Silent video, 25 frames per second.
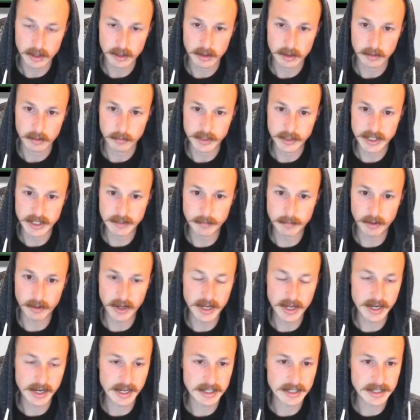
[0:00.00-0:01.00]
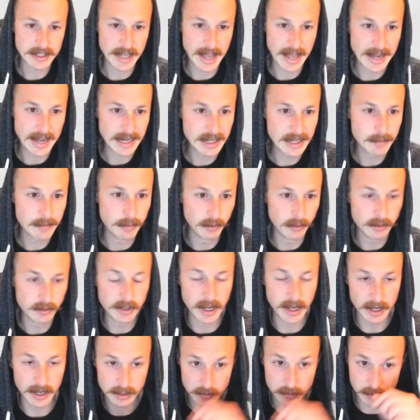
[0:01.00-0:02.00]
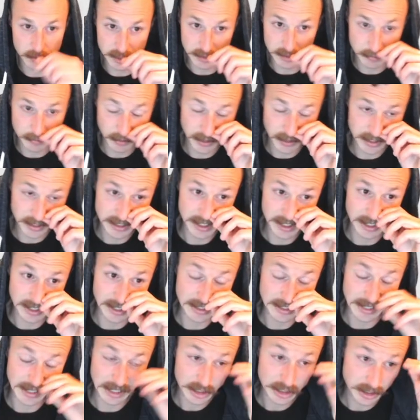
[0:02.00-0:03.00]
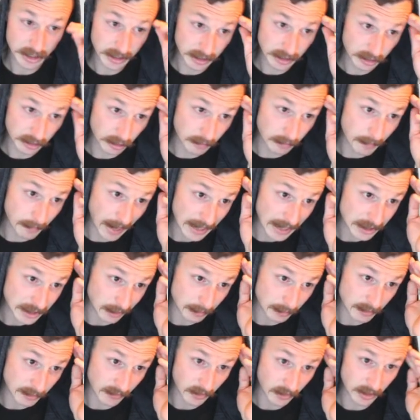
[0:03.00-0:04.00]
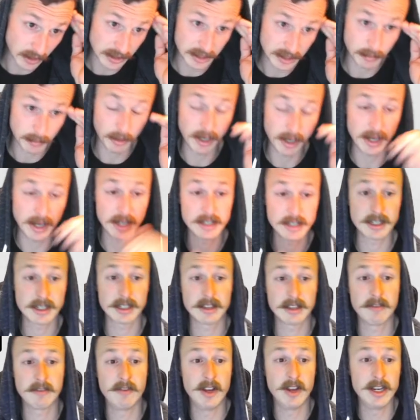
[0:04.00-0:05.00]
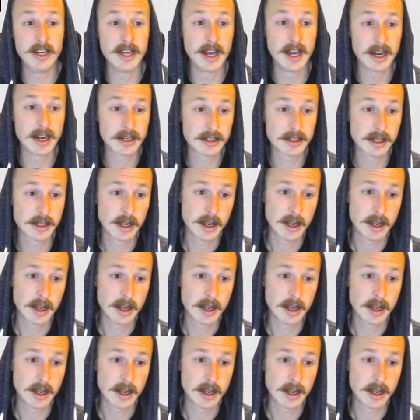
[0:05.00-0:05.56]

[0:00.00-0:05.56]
We didn't play against any blue decks, which is pretty insane. That's actually good matchups for this to play against like the Fey decks.